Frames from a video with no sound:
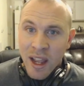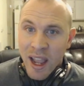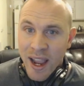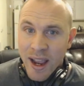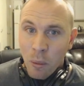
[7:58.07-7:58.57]

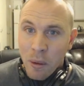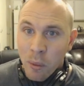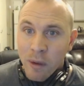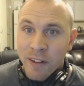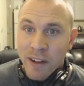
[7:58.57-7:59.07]
and
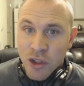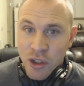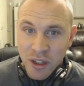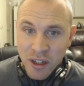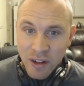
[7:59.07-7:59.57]
1.5
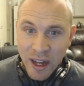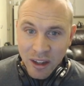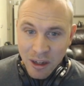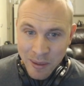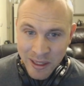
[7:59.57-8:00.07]
trillion rally
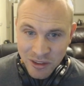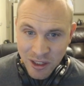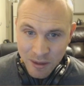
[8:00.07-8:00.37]
capacity.